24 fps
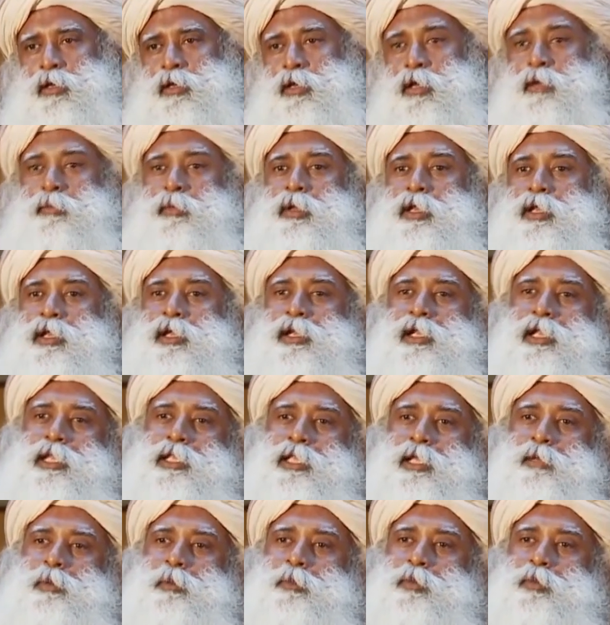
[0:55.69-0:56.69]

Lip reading: immediately there'll be